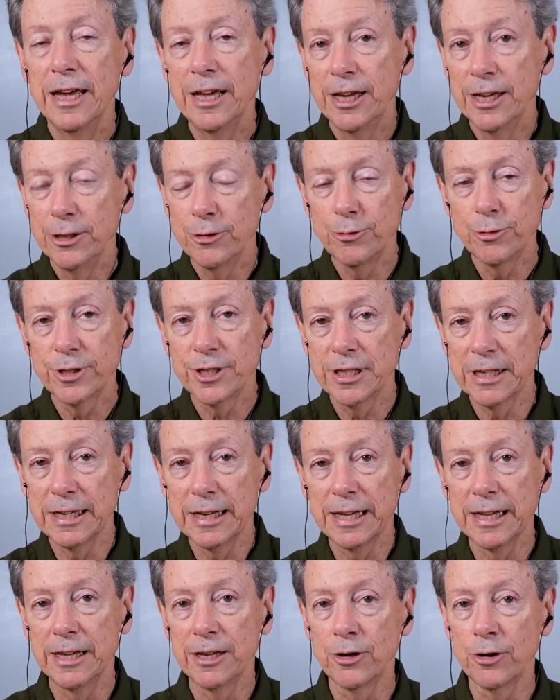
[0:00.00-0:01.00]

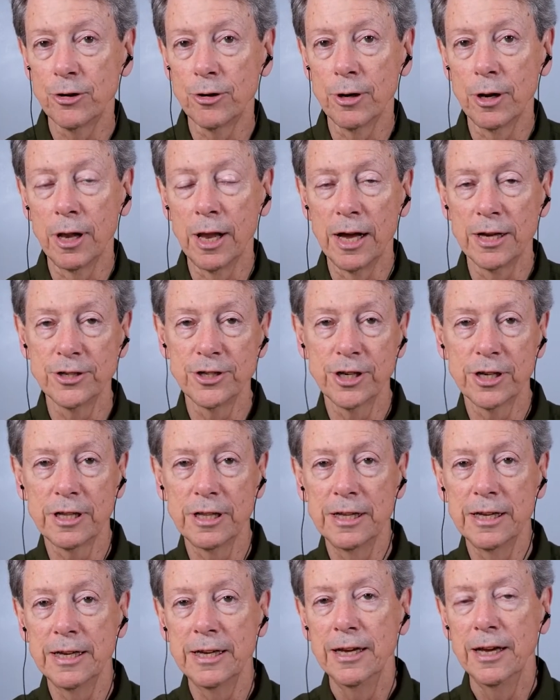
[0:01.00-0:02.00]
Interestingly and
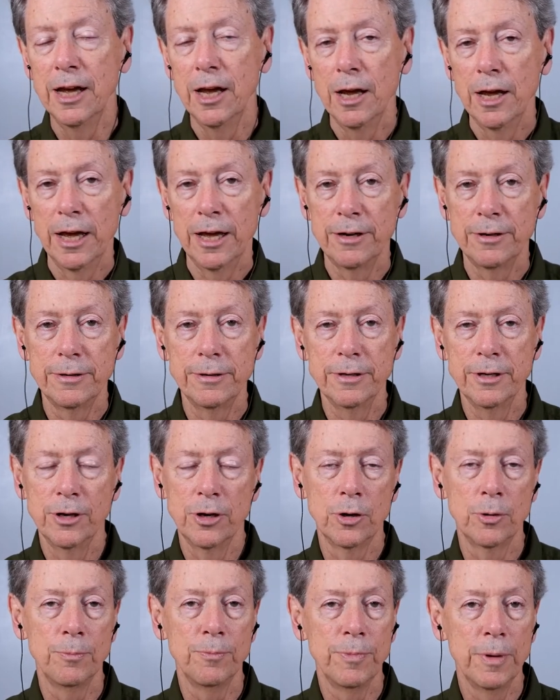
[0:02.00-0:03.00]
neurologically, and you
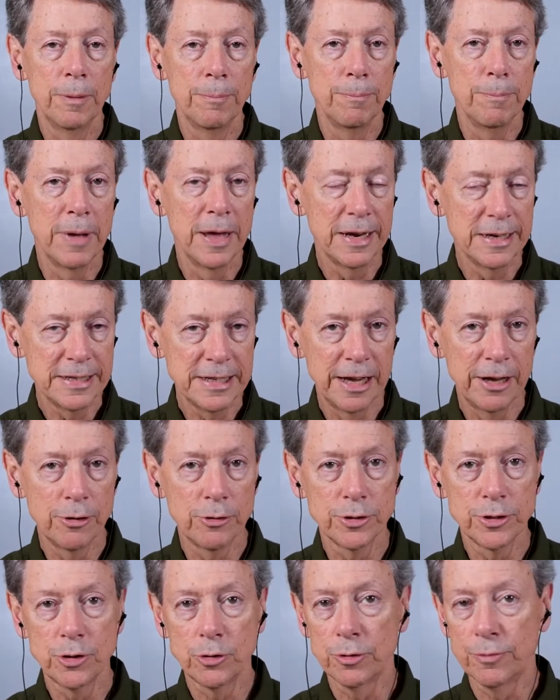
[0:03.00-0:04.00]
know,
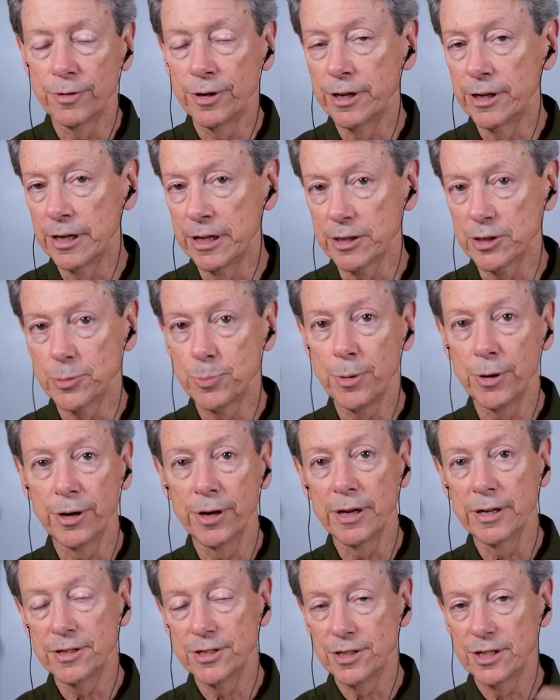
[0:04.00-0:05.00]
meditators who are very
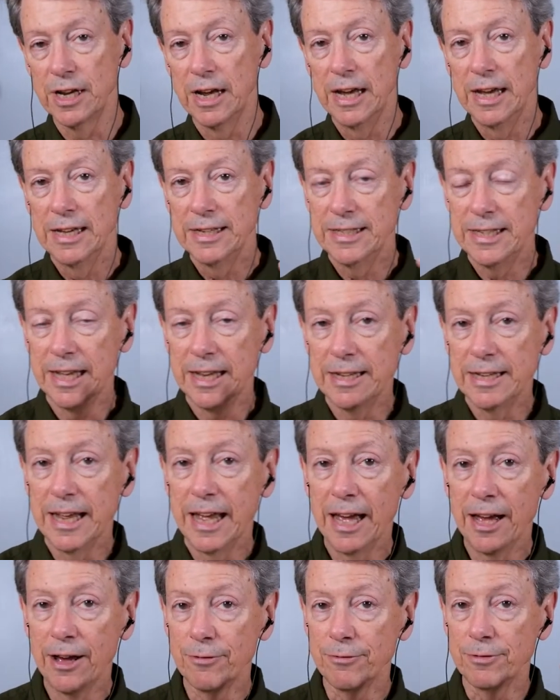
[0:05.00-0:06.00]
experienced tend to
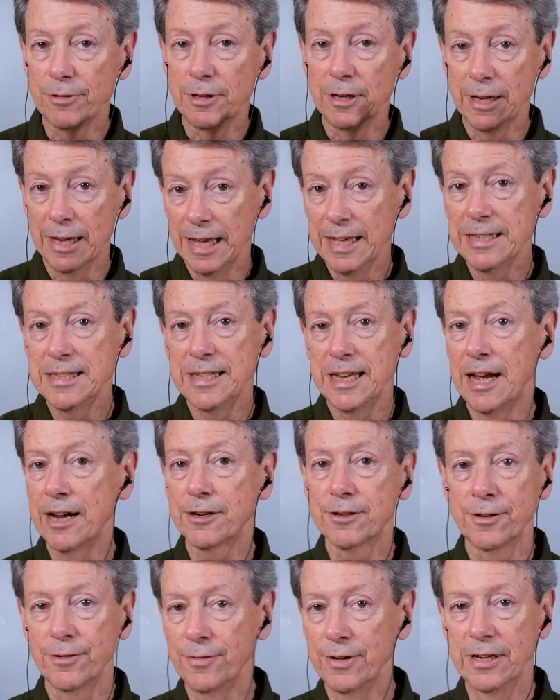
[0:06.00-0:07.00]
have less
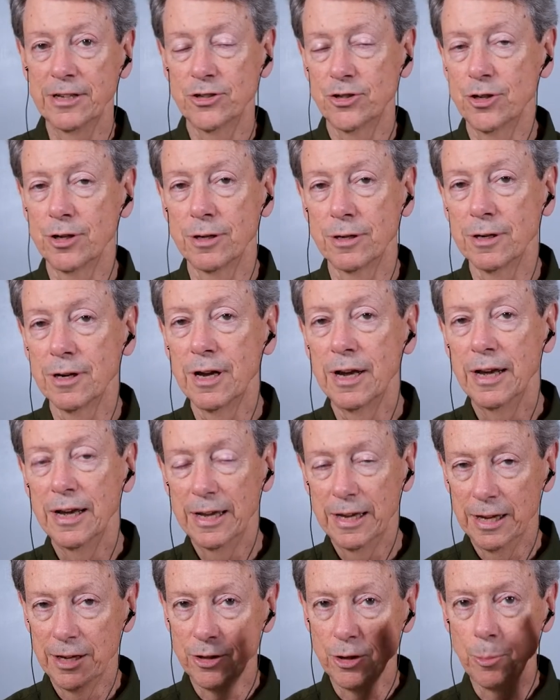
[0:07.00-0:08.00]
activation
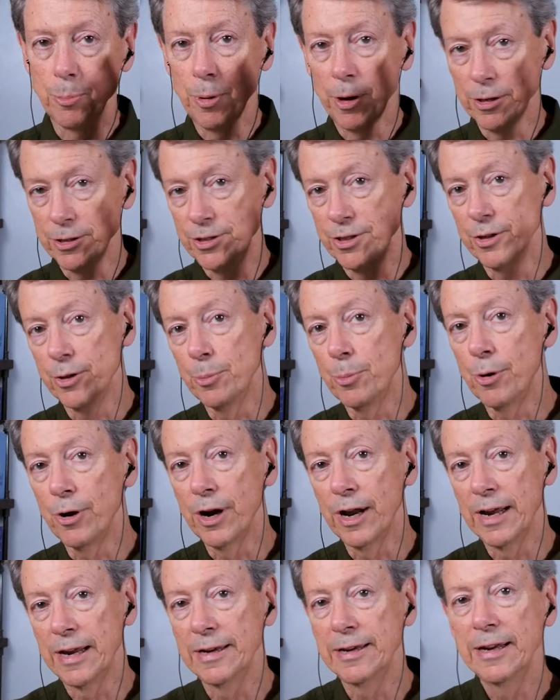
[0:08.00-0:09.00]
in the parts of the
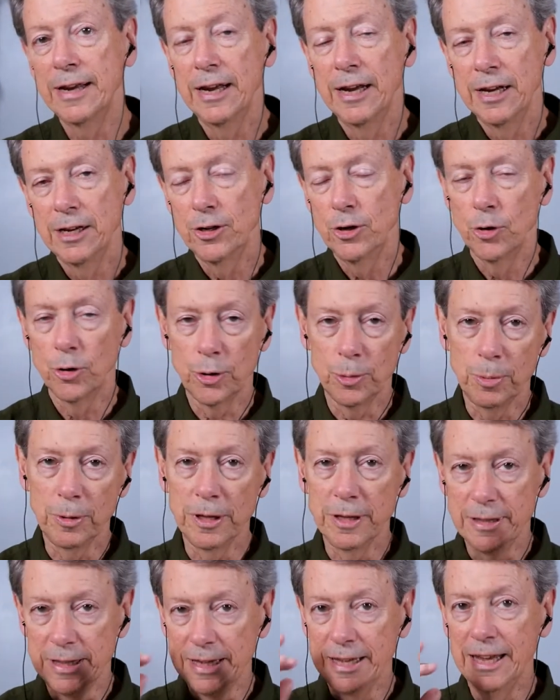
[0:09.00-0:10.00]
brain,
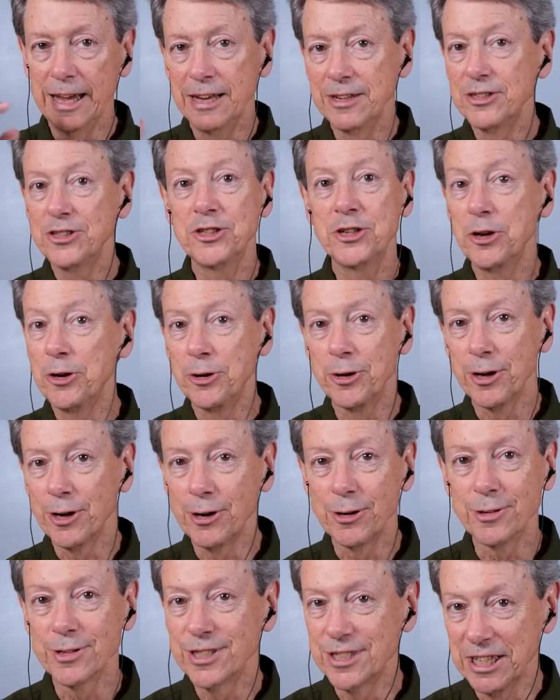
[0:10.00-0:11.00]
notably the
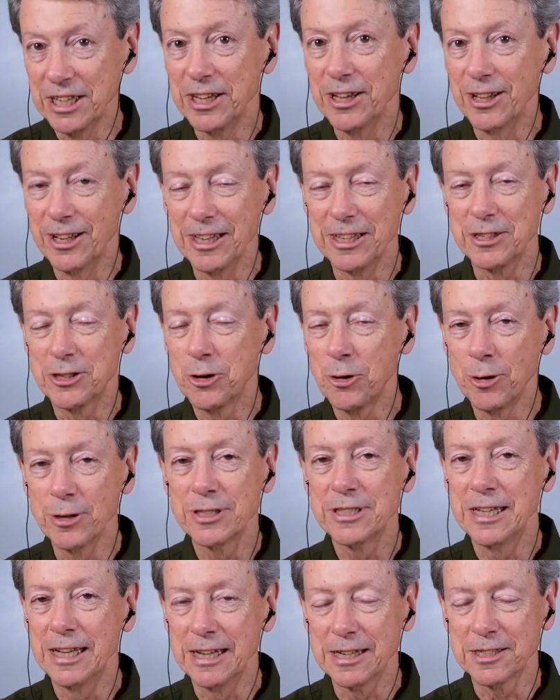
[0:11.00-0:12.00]
anterior cingulate
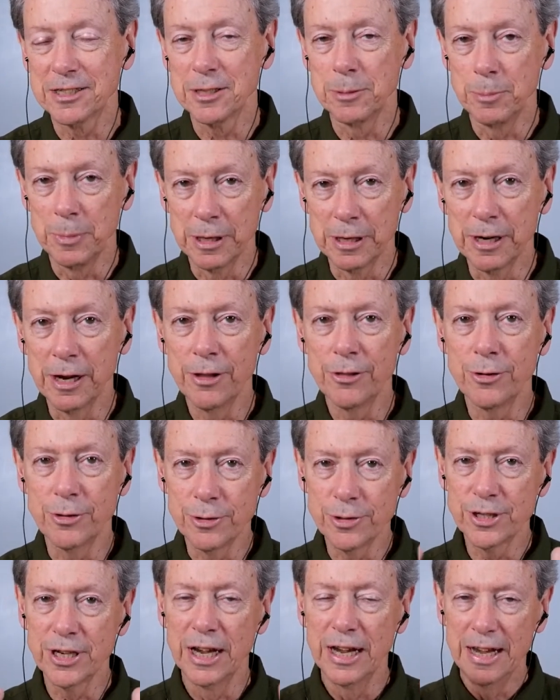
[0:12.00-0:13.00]
cortex, among
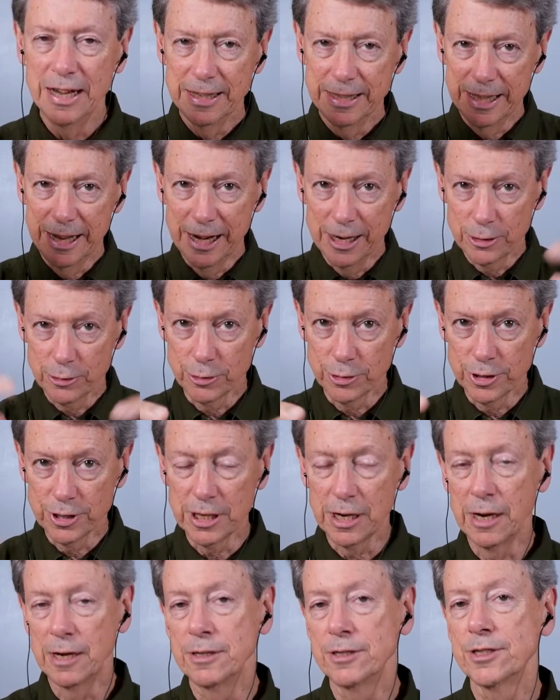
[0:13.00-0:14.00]
others, that
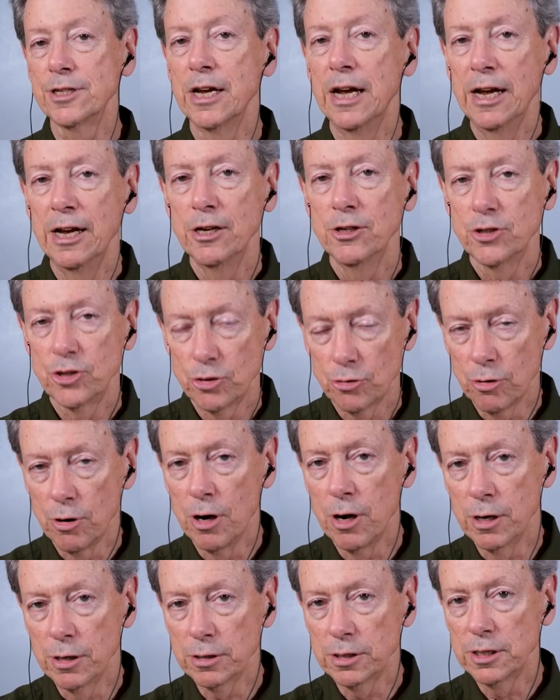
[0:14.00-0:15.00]
exercise
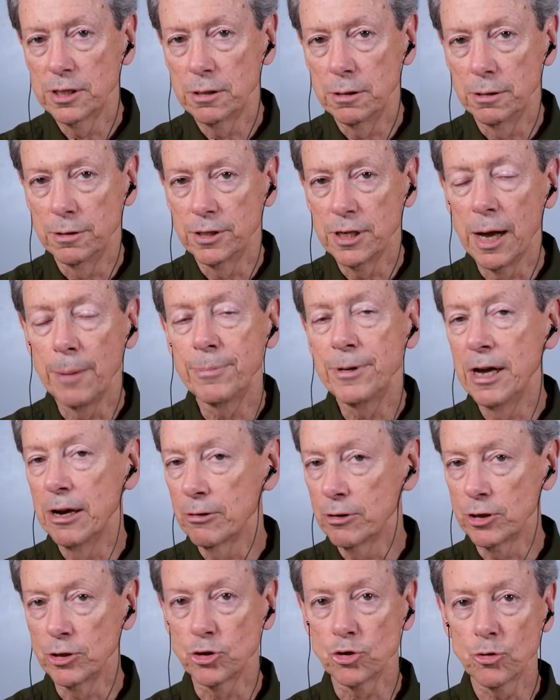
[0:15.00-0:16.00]
strong top
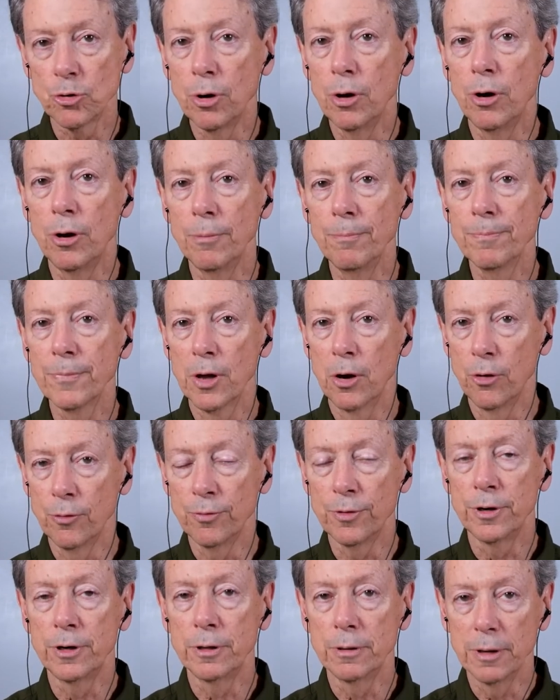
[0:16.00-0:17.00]
down control
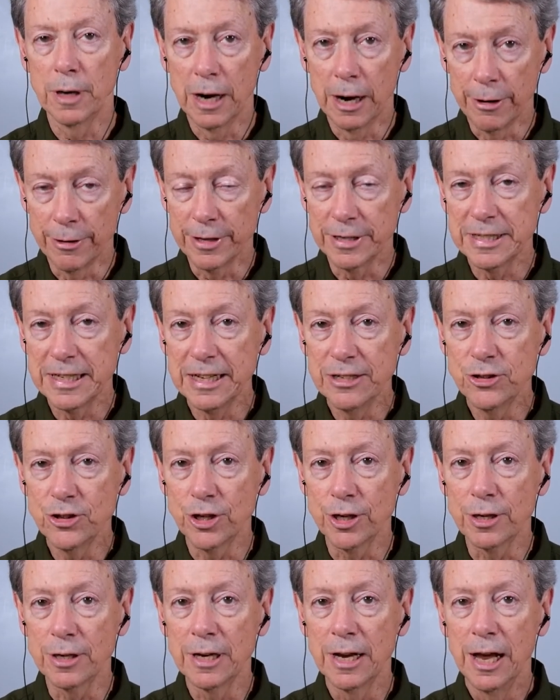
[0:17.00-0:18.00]
over our
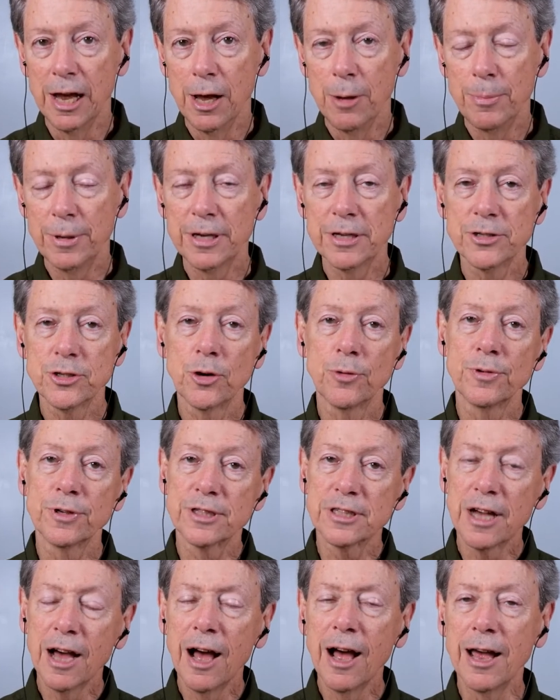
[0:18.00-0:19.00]
attention because over
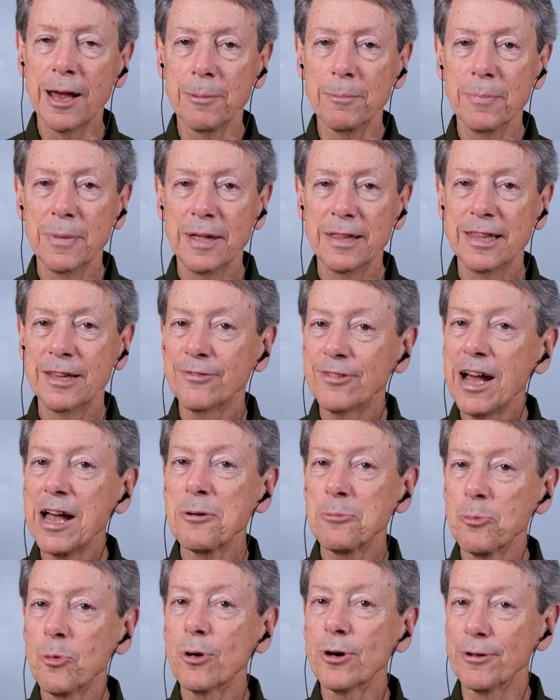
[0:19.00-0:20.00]
time they've
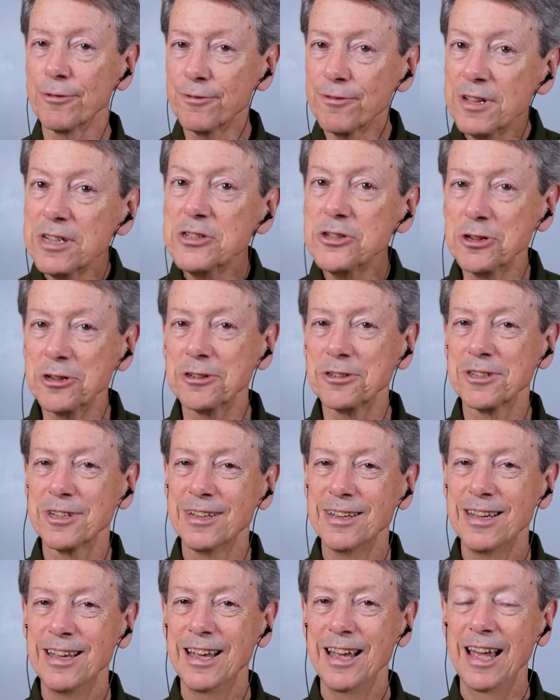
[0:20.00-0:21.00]
gotten more efficient
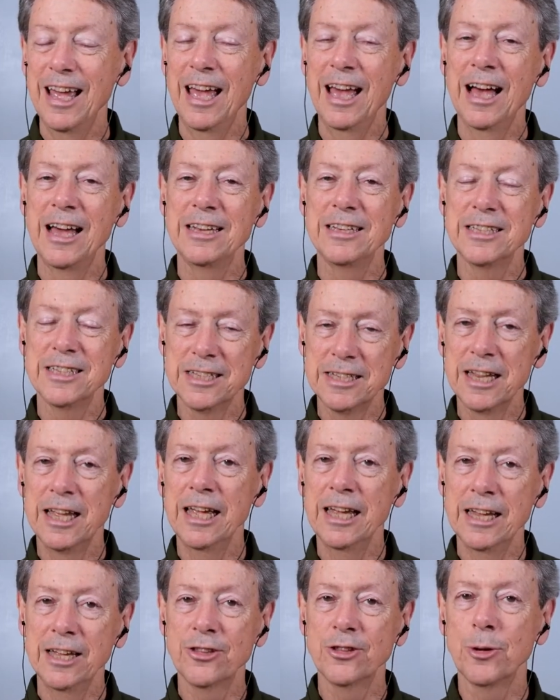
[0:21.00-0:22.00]
at
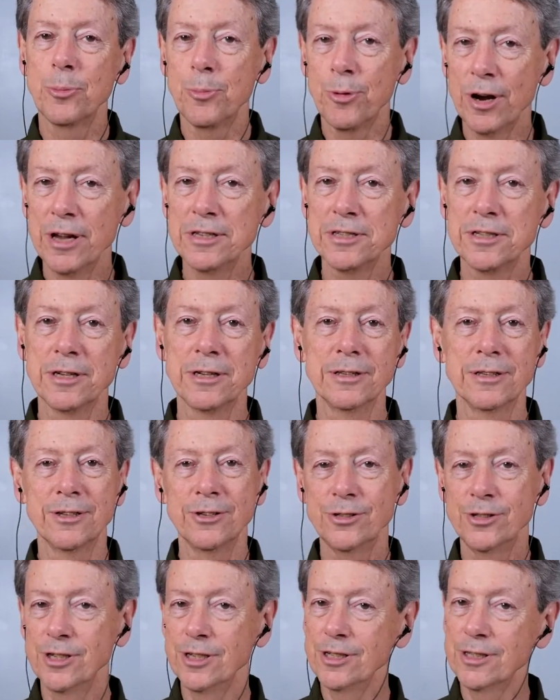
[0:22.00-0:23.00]
staying in the present. They're
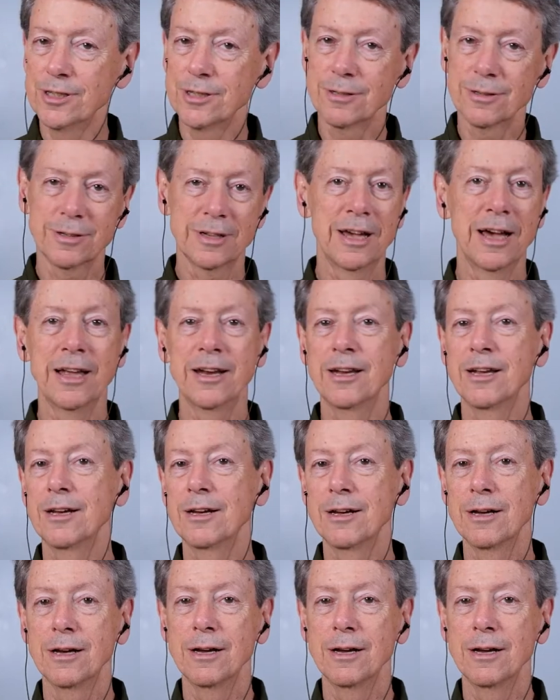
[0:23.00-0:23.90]
just kind of